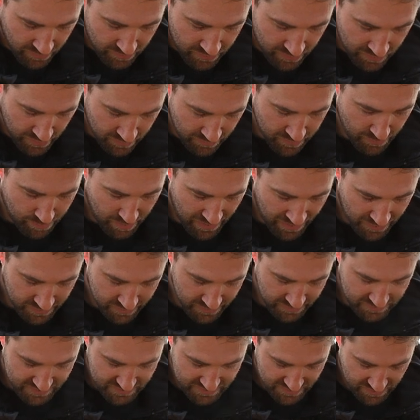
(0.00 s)
The other
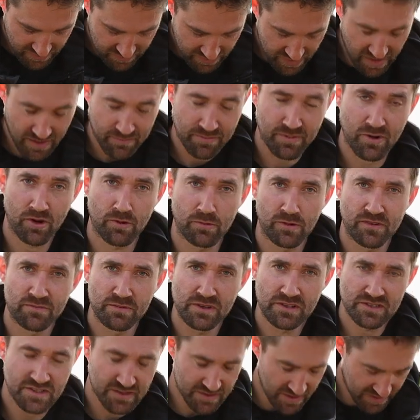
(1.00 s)
pellets that I brought with
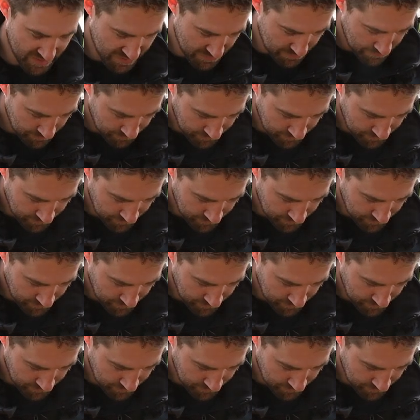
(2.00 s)
me today